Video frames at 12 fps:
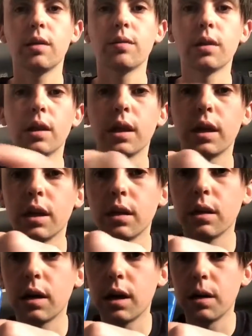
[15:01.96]
cover there.
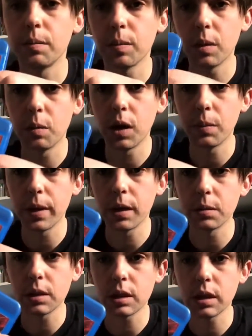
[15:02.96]
You might be
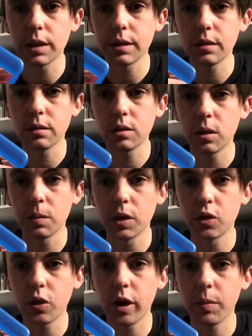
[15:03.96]
able to see it. Tommy
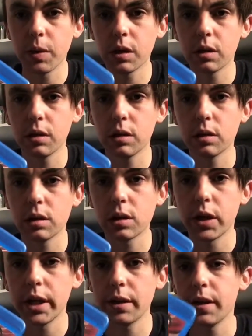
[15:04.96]
Dreamer
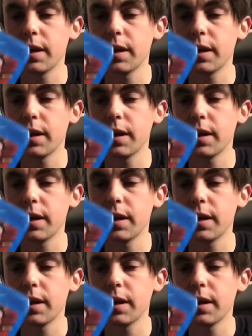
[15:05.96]
sign